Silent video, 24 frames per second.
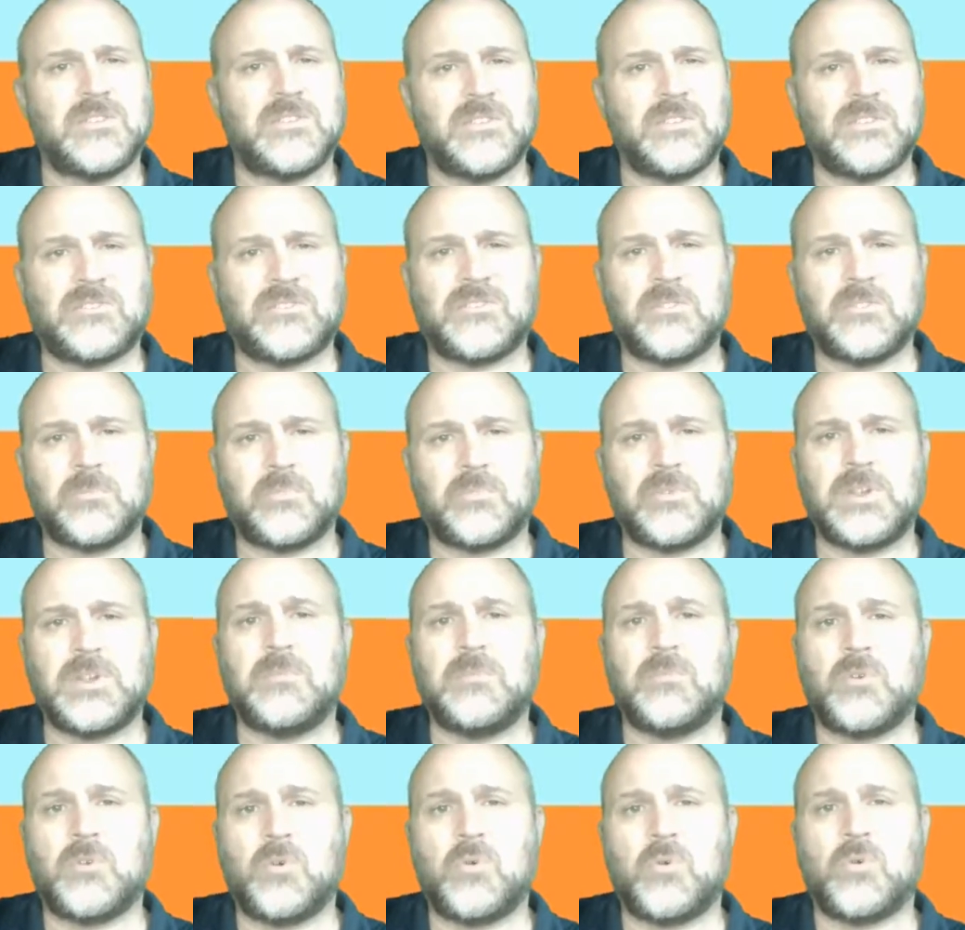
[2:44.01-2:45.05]
the
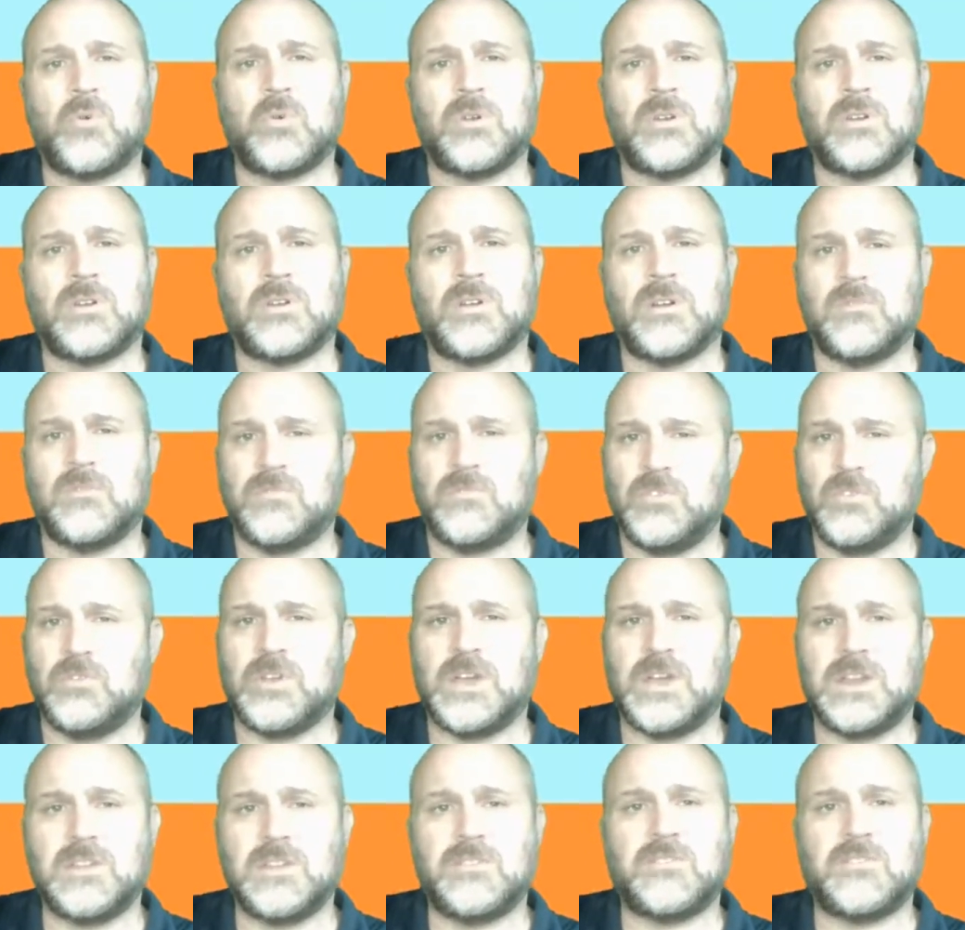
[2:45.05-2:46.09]
Supreme Court of the
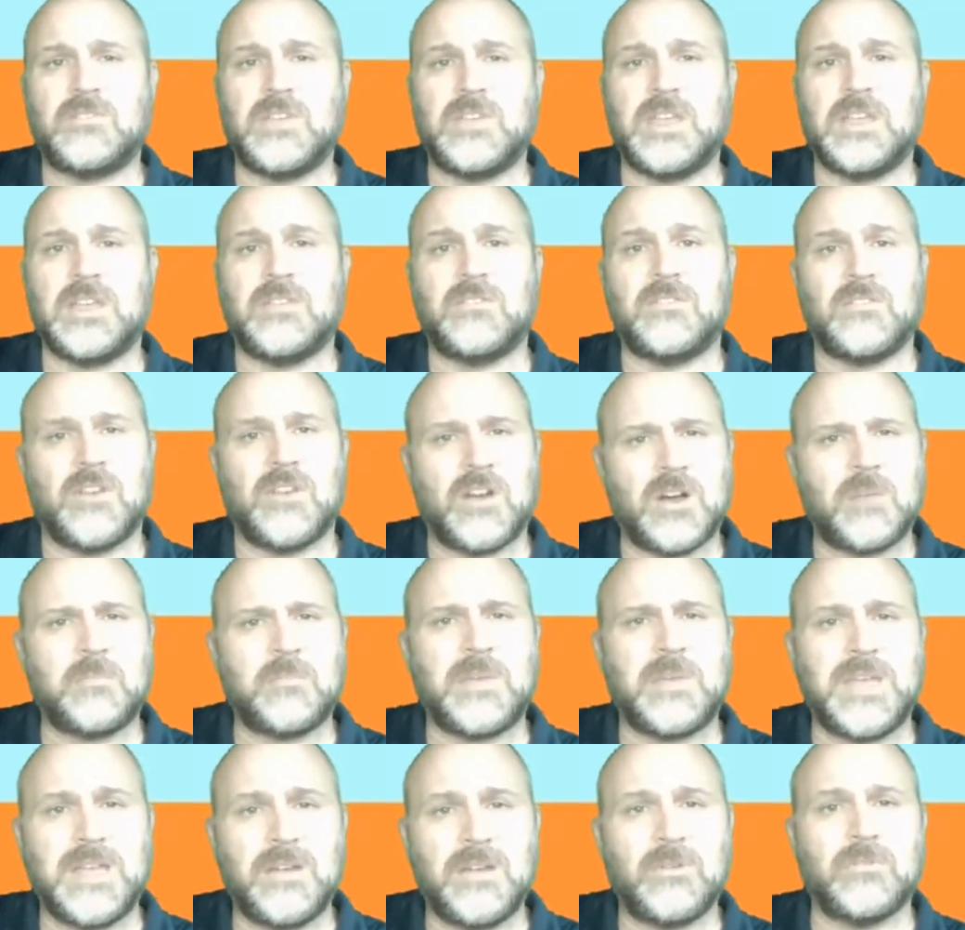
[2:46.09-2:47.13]
United States
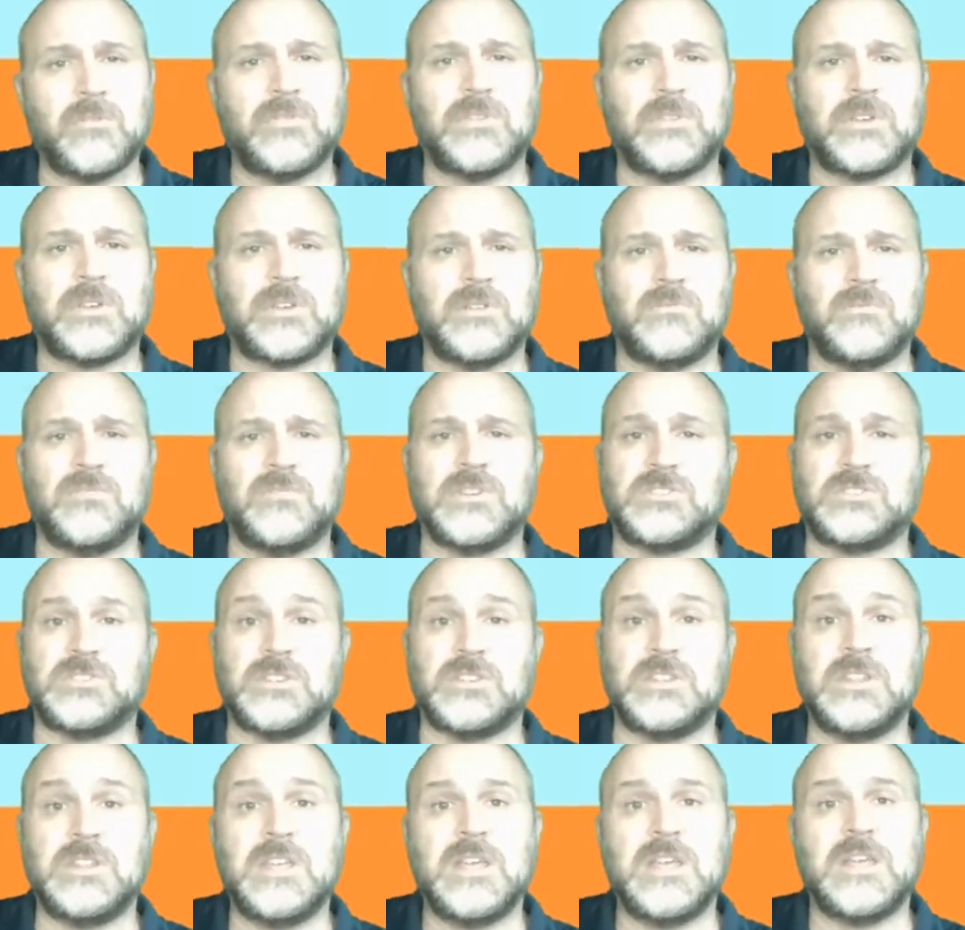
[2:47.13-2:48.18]
upheld the
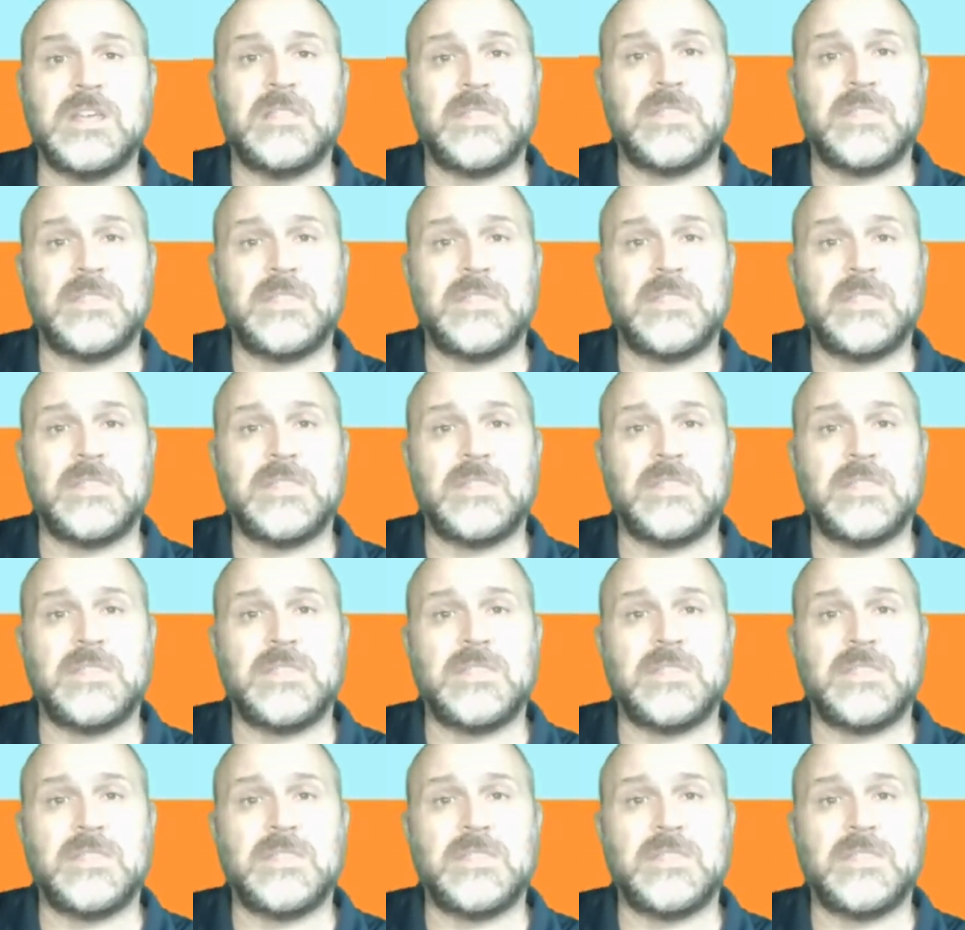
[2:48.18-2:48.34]
conviction